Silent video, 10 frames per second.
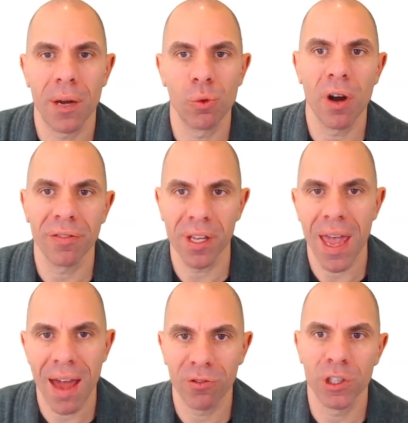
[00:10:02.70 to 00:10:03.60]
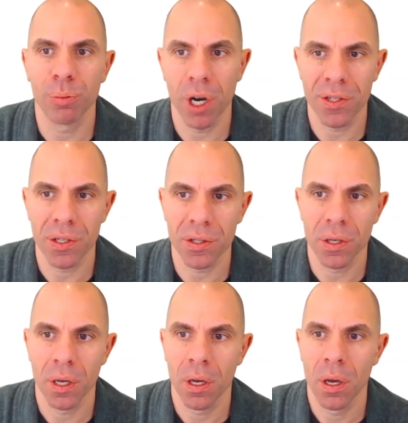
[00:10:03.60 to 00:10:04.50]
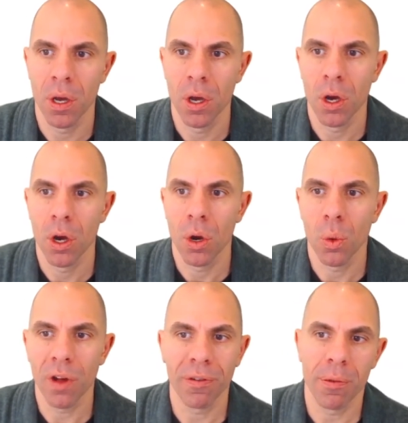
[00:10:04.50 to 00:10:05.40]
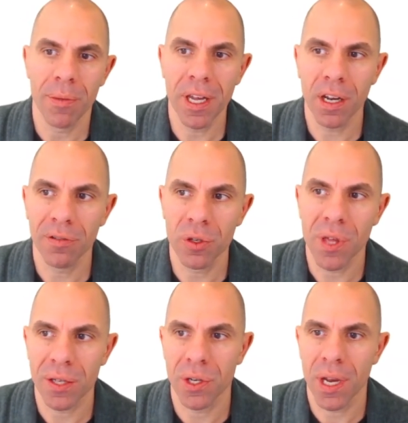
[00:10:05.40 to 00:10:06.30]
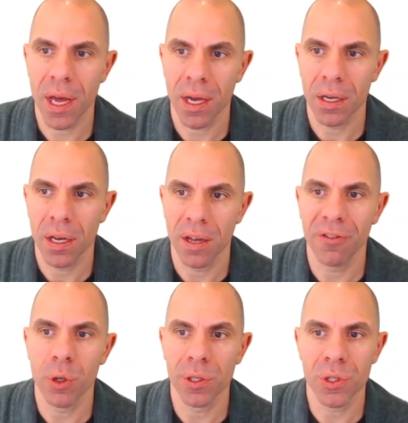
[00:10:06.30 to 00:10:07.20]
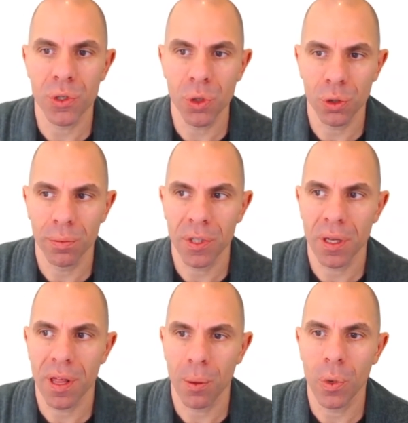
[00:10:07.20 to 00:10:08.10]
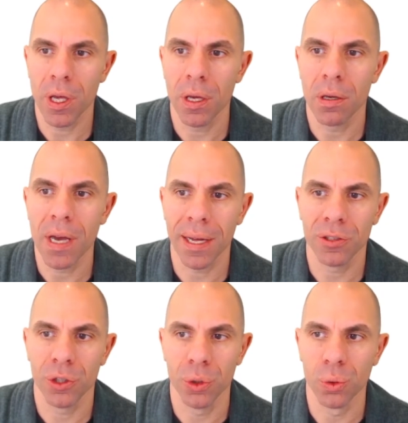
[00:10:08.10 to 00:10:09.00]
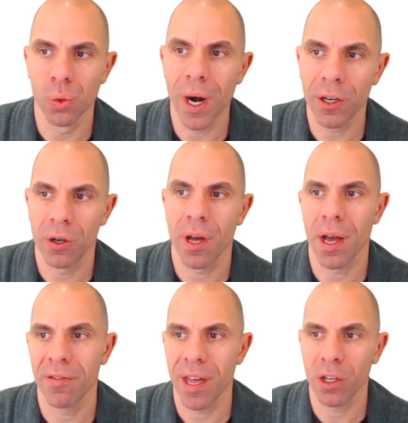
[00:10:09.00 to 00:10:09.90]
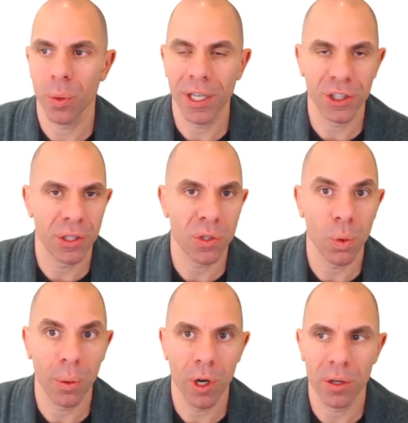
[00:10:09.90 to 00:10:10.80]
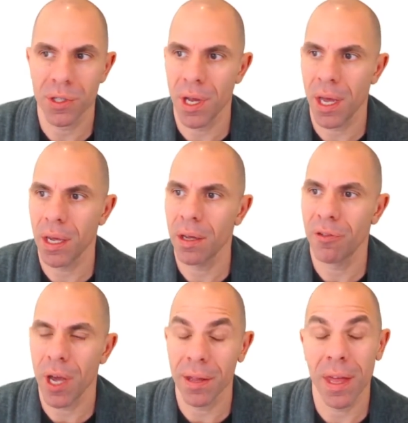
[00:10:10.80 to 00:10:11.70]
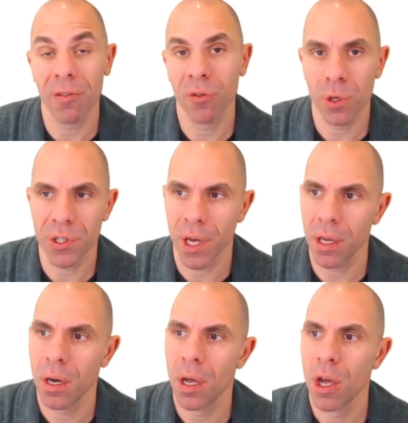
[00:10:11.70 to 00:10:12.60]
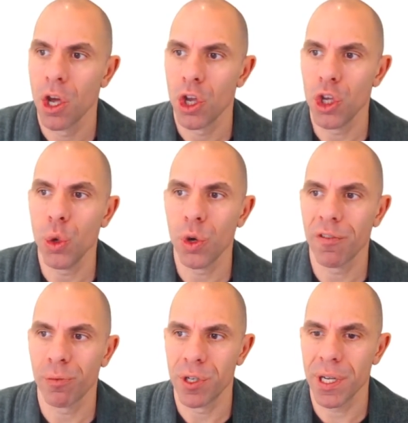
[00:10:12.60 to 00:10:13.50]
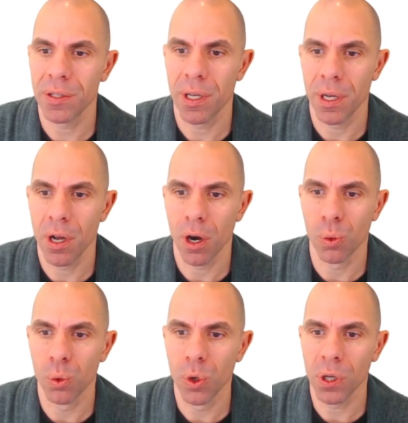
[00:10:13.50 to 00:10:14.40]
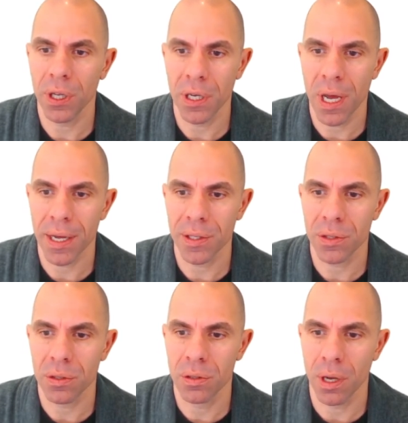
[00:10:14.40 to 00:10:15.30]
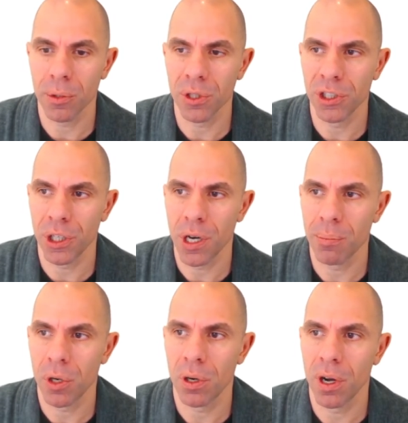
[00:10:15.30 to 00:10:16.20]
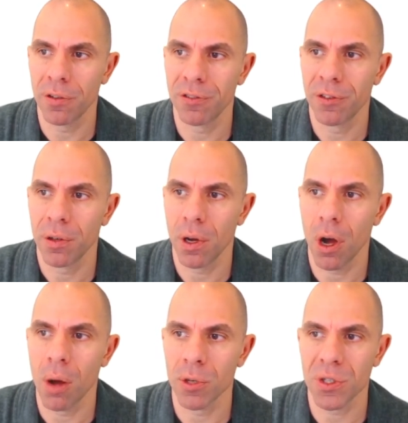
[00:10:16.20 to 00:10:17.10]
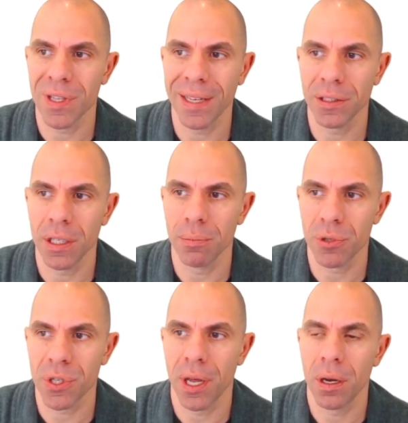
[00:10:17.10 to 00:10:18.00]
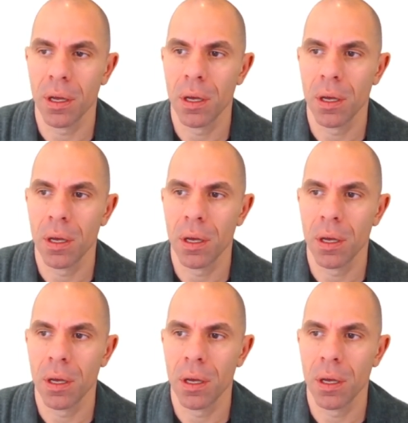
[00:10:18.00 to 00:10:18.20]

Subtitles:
at roughly average prices. Well, from the beginning of 2009, if you assumed that we got to record high valuations where we are today, if you had that foresight, you would have predicted a really nice double-digit number of almost 19%.